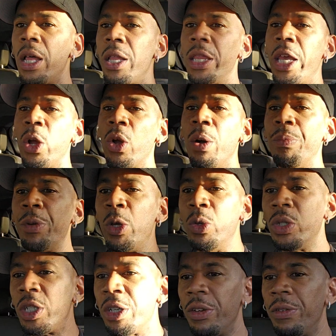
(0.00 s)
their
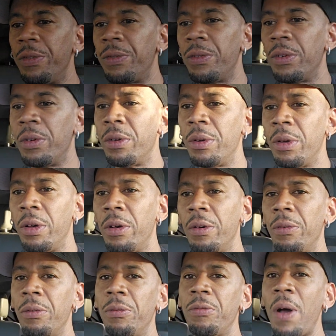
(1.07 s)
abusive
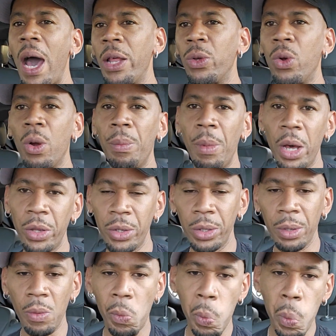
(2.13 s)
father or mother,